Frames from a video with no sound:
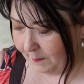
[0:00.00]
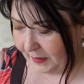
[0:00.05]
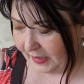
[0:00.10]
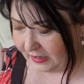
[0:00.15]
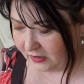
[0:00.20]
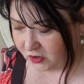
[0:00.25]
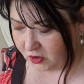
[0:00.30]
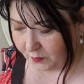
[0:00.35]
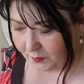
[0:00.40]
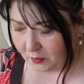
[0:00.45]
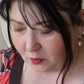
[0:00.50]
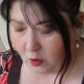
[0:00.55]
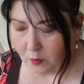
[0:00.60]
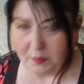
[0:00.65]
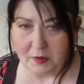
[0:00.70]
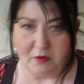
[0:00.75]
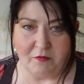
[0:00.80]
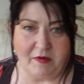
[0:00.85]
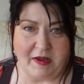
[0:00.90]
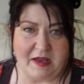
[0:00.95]
I picked up a
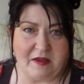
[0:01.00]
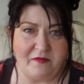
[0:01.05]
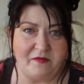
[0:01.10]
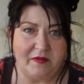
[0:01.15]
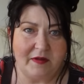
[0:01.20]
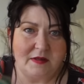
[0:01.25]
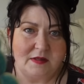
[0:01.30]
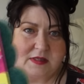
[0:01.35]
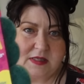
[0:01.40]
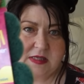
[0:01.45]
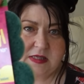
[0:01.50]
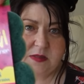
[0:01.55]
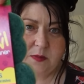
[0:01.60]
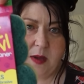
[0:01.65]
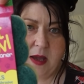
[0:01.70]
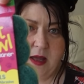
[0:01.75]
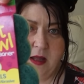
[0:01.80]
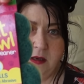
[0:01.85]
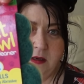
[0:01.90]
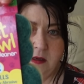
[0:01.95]
couple of refills
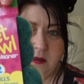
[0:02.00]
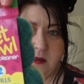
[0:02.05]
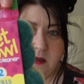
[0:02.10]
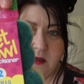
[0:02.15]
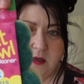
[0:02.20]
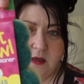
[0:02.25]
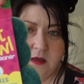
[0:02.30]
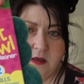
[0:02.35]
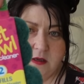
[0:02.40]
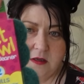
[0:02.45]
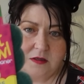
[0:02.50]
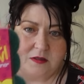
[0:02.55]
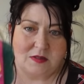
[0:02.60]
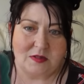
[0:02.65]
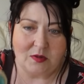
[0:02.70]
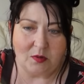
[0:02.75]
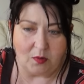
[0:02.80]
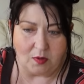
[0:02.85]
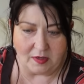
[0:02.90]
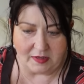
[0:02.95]
as well.
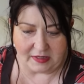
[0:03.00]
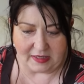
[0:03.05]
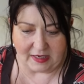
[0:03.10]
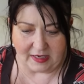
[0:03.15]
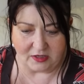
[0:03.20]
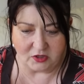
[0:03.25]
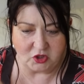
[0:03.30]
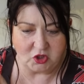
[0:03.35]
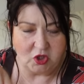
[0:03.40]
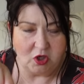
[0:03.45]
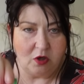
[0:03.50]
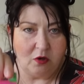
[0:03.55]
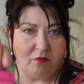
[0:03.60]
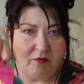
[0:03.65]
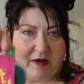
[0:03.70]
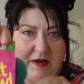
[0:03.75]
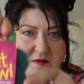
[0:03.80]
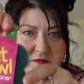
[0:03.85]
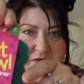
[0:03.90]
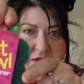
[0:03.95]
So you get two
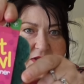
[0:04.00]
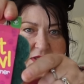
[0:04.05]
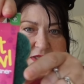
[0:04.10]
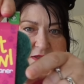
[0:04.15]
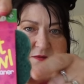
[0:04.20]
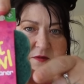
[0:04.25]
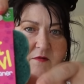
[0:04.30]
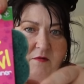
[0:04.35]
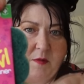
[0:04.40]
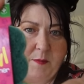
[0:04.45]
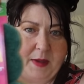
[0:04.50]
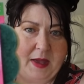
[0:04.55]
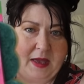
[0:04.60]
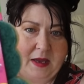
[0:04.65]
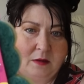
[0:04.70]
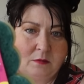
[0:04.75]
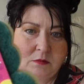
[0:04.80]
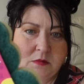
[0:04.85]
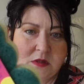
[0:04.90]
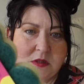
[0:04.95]
refills for a
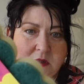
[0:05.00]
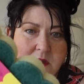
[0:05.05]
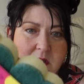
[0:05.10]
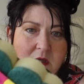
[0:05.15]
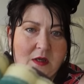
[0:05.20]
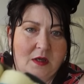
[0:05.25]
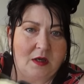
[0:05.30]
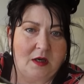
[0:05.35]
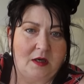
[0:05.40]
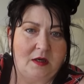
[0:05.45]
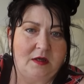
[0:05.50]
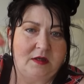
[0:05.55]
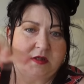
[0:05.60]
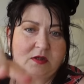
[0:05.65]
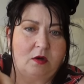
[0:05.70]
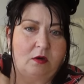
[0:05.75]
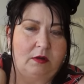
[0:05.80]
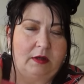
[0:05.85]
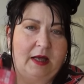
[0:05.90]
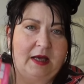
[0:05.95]
pound and
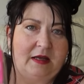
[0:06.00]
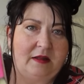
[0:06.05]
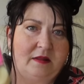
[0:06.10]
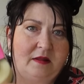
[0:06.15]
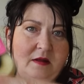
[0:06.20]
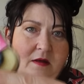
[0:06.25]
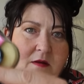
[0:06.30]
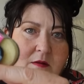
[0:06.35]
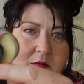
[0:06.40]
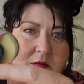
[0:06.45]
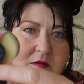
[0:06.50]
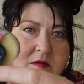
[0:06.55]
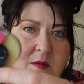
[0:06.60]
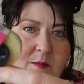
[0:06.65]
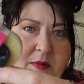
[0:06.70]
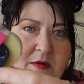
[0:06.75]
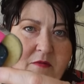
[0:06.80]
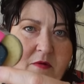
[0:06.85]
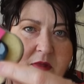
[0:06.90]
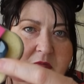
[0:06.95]
it's got like the,
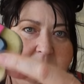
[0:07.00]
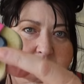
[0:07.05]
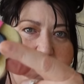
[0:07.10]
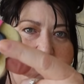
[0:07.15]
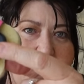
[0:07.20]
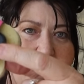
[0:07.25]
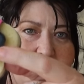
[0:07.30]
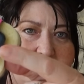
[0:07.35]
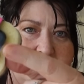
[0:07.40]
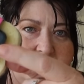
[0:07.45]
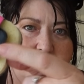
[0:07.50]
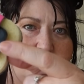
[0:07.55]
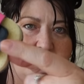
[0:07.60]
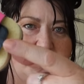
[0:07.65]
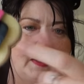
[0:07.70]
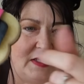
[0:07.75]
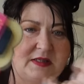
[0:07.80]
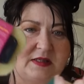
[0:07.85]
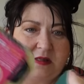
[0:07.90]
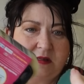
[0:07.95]
the beer on the back. So
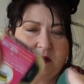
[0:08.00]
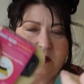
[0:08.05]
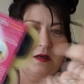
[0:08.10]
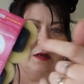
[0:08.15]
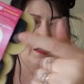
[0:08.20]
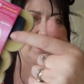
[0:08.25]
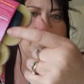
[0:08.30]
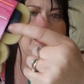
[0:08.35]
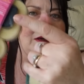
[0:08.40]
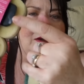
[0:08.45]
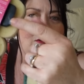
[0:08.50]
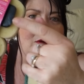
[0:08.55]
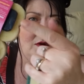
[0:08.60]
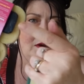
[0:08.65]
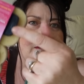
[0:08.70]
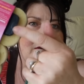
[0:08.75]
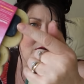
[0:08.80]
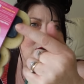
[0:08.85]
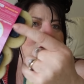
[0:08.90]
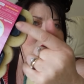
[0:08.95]
this, you
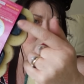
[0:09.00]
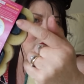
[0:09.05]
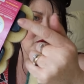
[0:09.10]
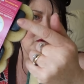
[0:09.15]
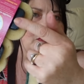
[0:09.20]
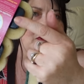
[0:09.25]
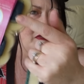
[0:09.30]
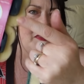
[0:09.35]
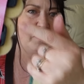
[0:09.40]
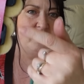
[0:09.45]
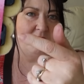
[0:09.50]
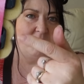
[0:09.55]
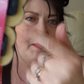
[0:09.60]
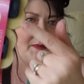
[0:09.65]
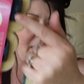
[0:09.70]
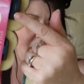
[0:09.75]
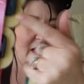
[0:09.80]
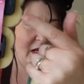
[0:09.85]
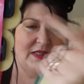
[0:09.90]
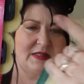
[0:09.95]
know, comes with the
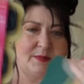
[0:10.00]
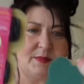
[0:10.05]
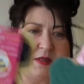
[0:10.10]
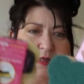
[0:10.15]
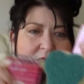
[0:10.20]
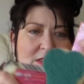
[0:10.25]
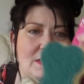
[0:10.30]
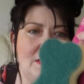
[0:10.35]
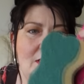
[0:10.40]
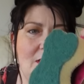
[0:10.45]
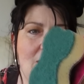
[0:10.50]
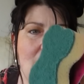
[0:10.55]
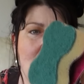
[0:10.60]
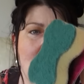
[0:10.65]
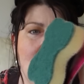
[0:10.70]
replacement.